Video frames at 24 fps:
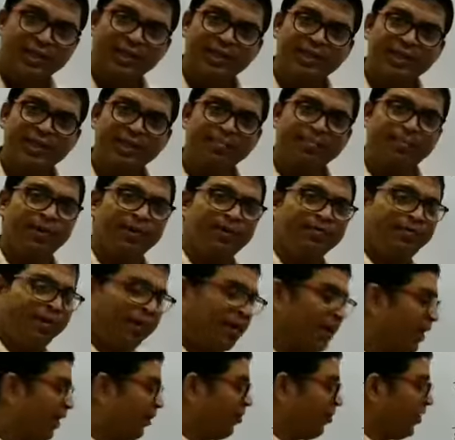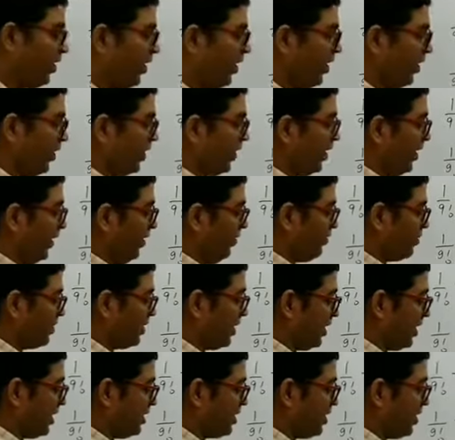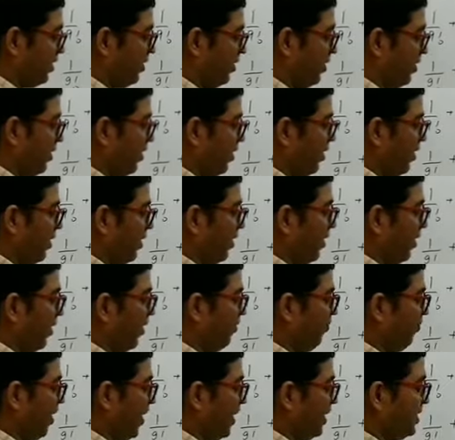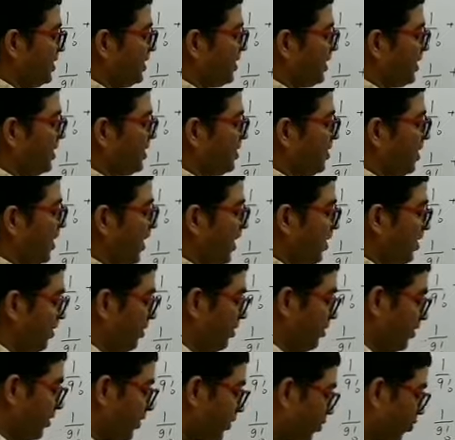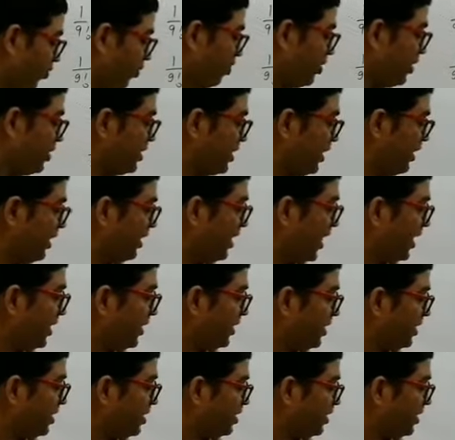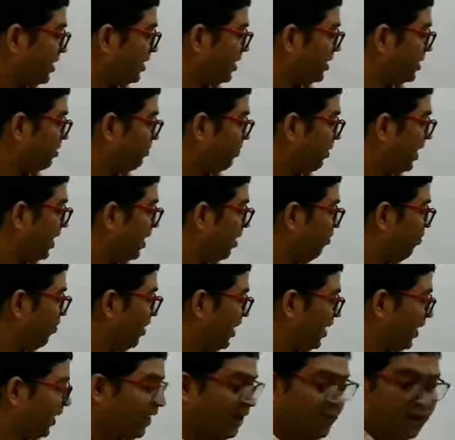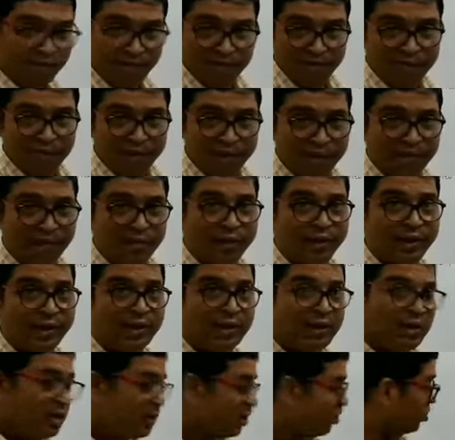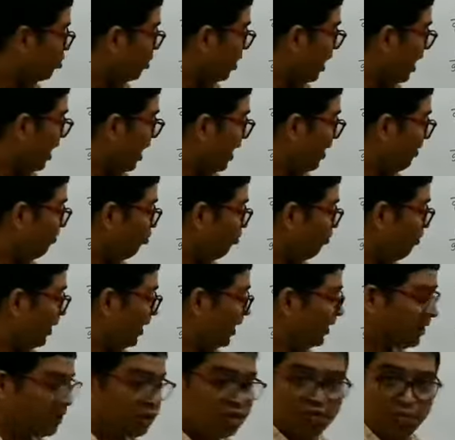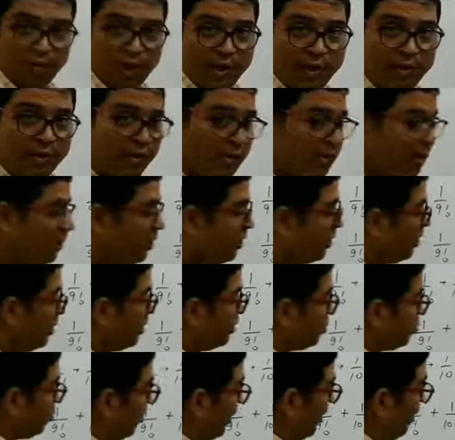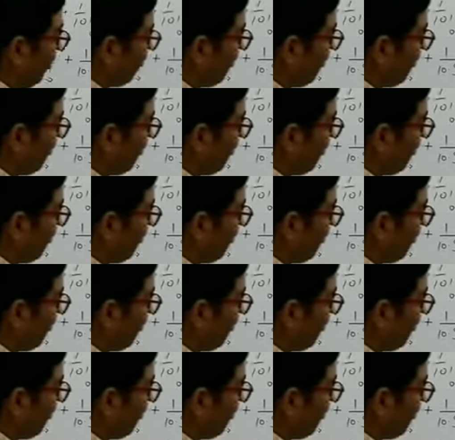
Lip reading: simplification gives us, if I just write, see that this is bigger one, 11 factorial. So I have to break this one. So if